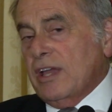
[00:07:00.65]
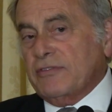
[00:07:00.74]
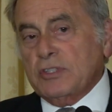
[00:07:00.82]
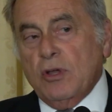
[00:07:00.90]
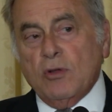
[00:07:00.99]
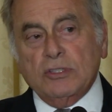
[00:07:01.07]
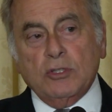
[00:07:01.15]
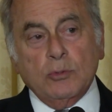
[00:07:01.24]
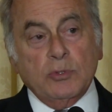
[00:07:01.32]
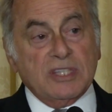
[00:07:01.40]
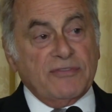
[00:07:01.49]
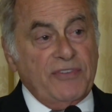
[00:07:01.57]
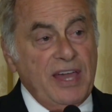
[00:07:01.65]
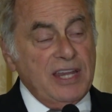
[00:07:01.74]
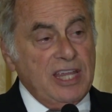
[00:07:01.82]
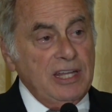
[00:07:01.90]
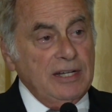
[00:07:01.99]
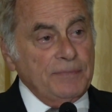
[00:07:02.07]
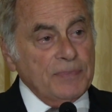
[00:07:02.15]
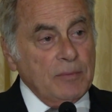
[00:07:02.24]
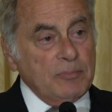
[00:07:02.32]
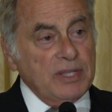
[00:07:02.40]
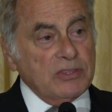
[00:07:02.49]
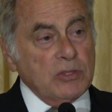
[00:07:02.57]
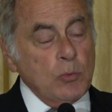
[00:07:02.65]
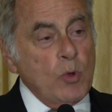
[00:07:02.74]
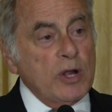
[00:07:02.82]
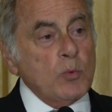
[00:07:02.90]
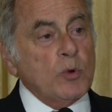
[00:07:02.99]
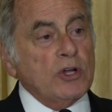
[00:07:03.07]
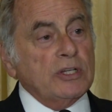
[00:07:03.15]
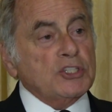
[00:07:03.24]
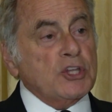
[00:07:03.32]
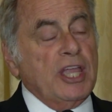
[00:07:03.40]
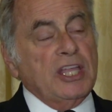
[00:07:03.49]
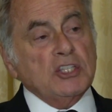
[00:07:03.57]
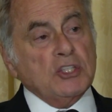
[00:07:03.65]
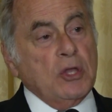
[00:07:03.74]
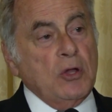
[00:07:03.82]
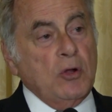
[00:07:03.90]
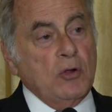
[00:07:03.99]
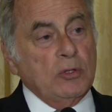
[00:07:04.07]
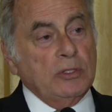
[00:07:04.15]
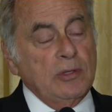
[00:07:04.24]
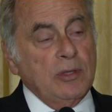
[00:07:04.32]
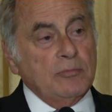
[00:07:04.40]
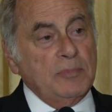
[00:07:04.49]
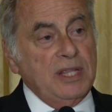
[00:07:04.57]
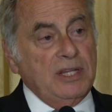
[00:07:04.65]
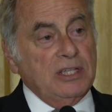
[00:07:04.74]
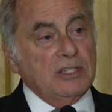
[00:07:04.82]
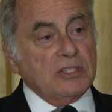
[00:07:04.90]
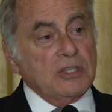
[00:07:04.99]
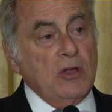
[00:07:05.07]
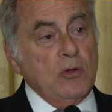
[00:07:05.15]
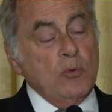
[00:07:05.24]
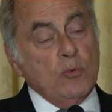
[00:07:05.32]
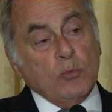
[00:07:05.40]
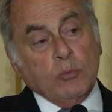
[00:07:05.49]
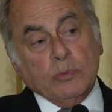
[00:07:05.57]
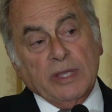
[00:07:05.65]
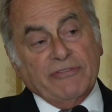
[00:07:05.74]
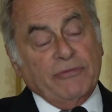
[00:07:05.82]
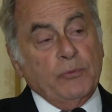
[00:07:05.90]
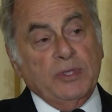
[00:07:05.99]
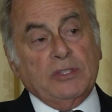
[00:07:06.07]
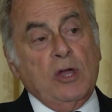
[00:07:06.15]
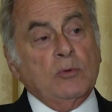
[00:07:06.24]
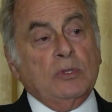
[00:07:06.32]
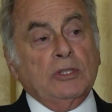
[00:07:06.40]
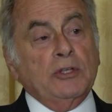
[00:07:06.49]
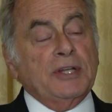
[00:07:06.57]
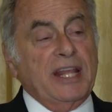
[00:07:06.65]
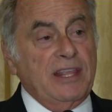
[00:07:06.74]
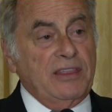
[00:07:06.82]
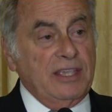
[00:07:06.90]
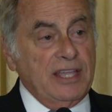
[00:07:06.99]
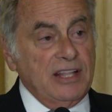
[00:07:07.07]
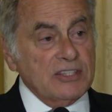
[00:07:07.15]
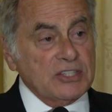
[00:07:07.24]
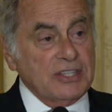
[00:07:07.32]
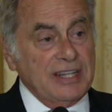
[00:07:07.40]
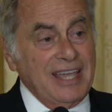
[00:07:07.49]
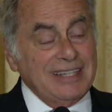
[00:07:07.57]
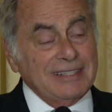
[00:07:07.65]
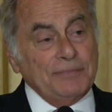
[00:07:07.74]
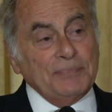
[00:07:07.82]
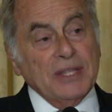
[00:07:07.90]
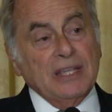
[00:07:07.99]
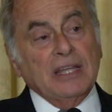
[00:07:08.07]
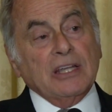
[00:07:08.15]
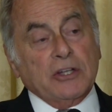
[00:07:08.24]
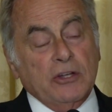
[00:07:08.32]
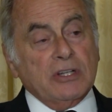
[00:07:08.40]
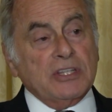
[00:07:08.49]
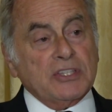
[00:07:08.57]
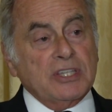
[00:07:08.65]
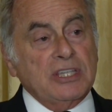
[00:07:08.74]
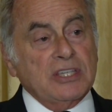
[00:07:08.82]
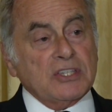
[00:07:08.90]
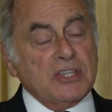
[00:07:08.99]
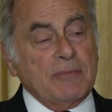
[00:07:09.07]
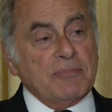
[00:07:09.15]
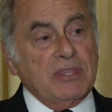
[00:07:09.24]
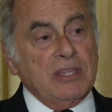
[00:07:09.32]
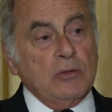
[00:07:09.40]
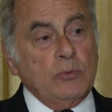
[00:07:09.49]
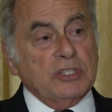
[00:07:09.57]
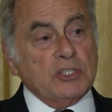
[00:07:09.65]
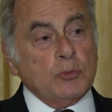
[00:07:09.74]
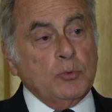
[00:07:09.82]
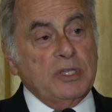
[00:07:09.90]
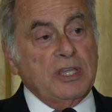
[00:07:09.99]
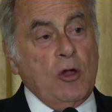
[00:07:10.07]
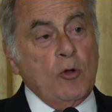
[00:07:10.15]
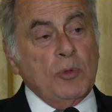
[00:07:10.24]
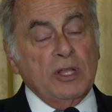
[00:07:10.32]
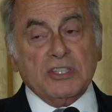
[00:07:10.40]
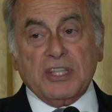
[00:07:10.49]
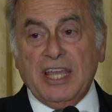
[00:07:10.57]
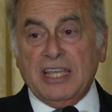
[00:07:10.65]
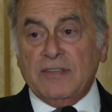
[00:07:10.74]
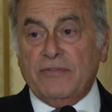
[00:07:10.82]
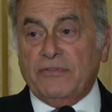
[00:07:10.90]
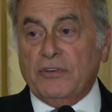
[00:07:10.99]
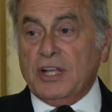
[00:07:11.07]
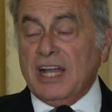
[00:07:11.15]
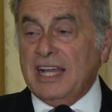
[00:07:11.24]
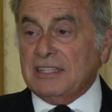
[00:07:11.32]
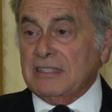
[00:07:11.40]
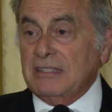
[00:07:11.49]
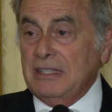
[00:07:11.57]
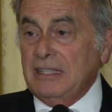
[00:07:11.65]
I've told you is funny, but the one word changed the whole meaning. So if we don't learn anything else tonight, courtesy is something which we almost have forgotten